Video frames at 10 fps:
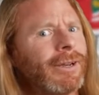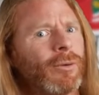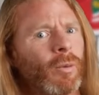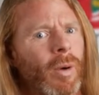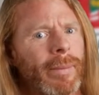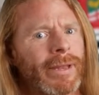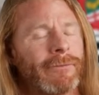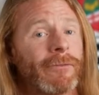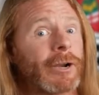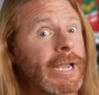a woman
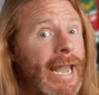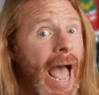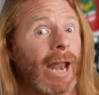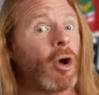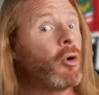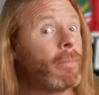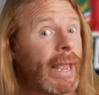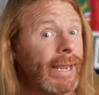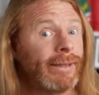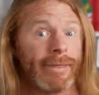for not
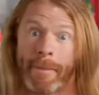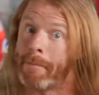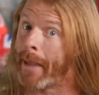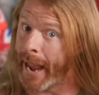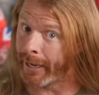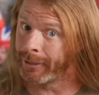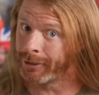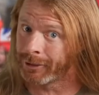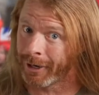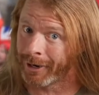obeying the man
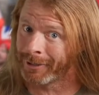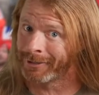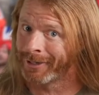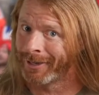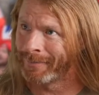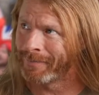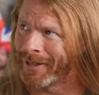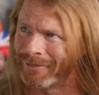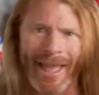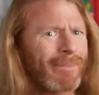in charge?
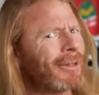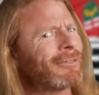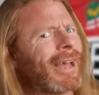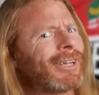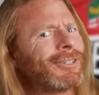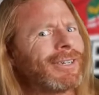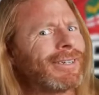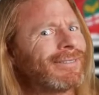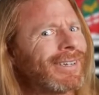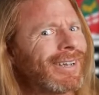Is that
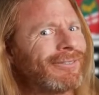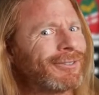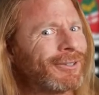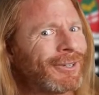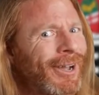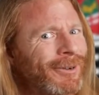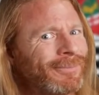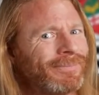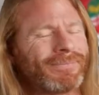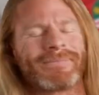misogynistic of
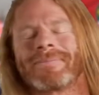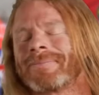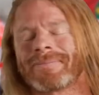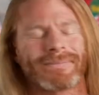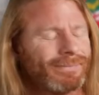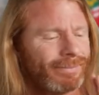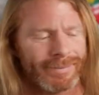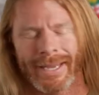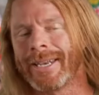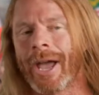Trudeau?
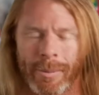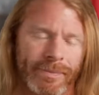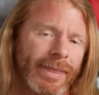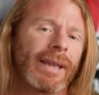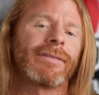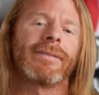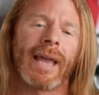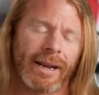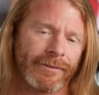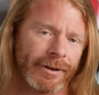No, that's
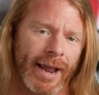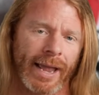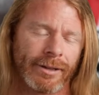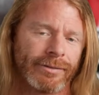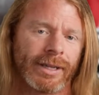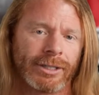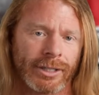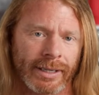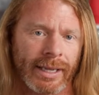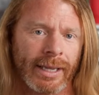not a fair
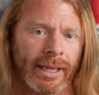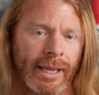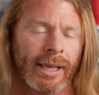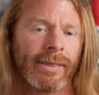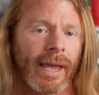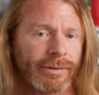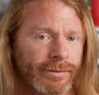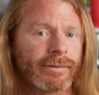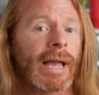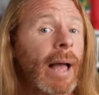accusation.
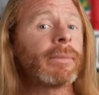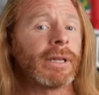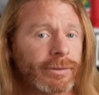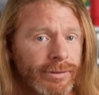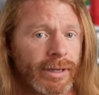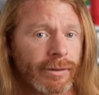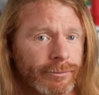That's communistic of